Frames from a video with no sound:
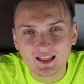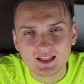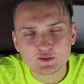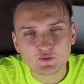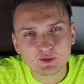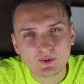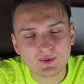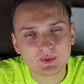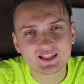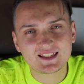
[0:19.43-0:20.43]
Let's figure
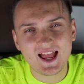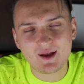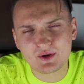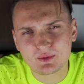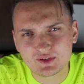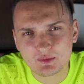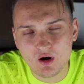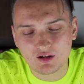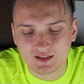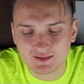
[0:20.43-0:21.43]
out what is happening with the
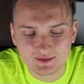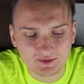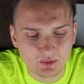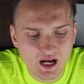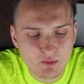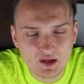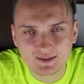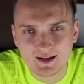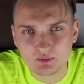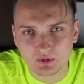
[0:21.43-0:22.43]
market. Why we
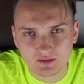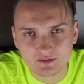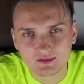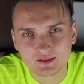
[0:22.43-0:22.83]
are dumping.